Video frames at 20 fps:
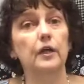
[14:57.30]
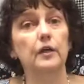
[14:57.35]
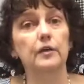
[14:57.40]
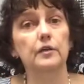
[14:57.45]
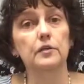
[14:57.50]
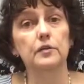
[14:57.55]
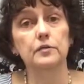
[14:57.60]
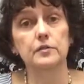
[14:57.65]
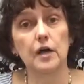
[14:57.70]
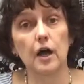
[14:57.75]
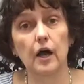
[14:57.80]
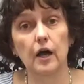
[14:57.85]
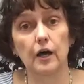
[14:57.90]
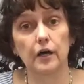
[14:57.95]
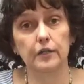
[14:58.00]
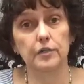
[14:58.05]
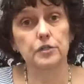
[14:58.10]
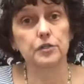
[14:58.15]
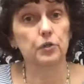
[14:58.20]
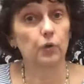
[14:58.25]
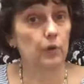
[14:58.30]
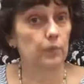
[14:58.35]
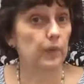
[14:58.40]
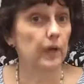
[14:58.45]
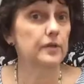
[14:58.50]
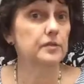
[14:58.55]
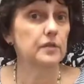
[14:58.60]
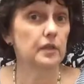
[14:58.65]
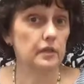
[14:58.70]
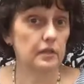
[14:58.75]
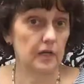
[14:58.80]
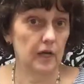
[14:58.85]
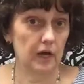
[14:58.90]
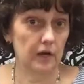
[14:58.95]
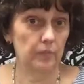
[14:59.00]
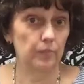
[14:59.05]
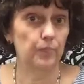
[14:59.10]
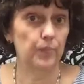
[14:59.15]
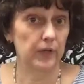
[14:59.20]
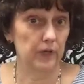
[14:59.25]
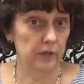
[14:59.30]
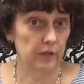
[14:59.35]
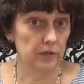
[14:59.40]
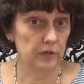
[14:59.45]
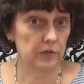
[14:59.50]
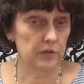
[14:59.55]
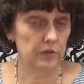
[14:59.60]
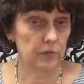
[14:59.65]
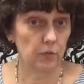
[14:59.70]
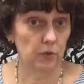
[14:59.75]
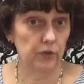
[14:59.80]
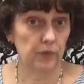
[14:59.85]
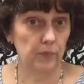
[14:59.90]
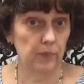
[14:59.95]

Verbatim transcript: is on sewingbasket.biz,